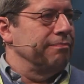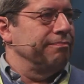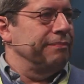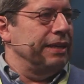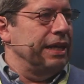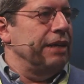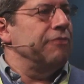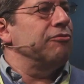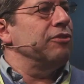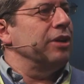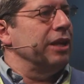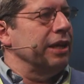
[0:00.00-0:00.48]

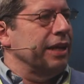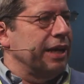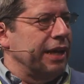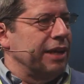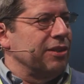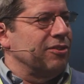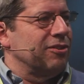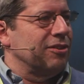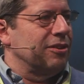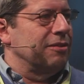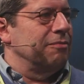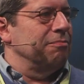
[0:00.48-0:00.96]
even
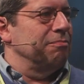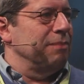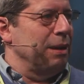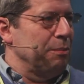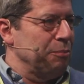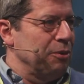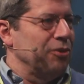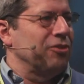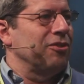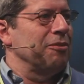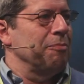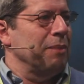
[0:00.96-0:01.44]
against
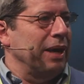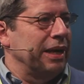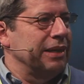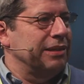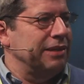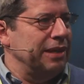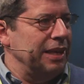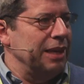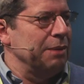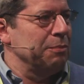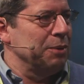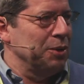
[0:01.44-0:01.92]
members of my
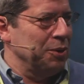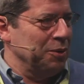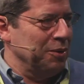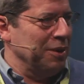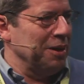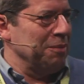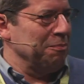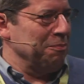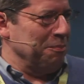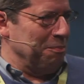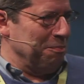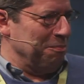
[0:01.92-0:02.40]
team who
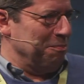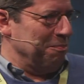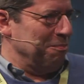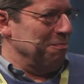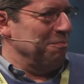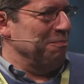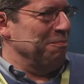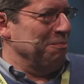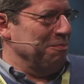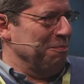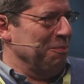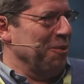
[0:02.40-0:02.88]
are
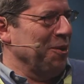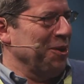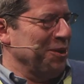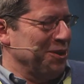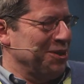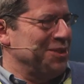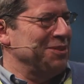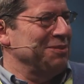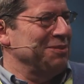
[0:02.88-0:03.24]
more